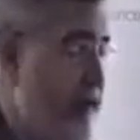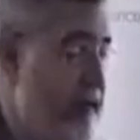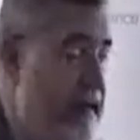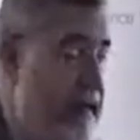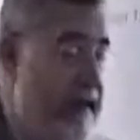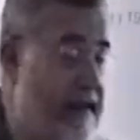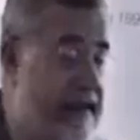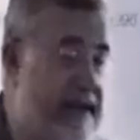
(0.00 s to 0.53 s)

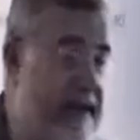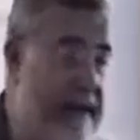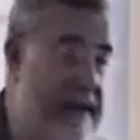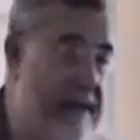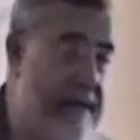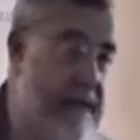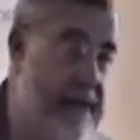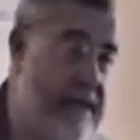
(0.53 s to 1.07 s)
yeah, you're going to
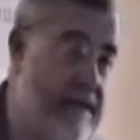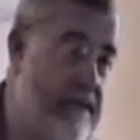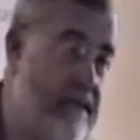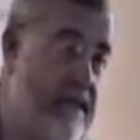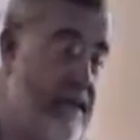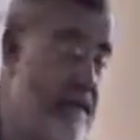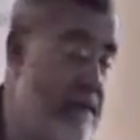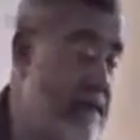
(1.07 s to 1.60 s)
have
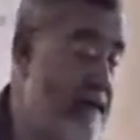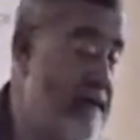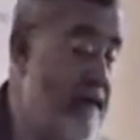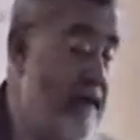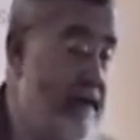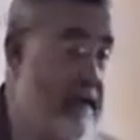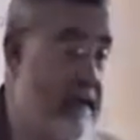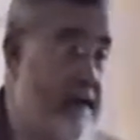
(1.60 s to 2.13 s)
patients who will
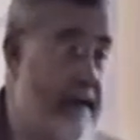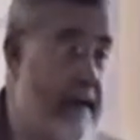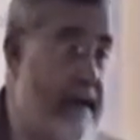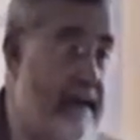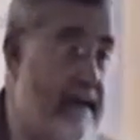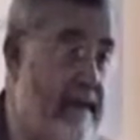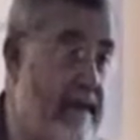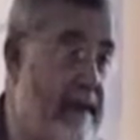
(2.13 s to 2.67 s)
refuse the
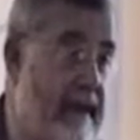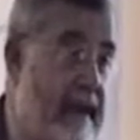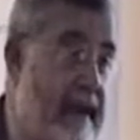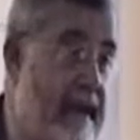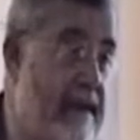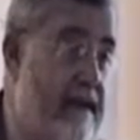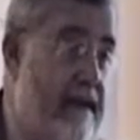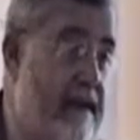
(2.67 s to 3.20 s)
appliance. I'm a
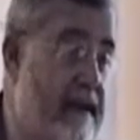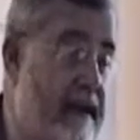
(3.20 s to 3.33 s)
gagger.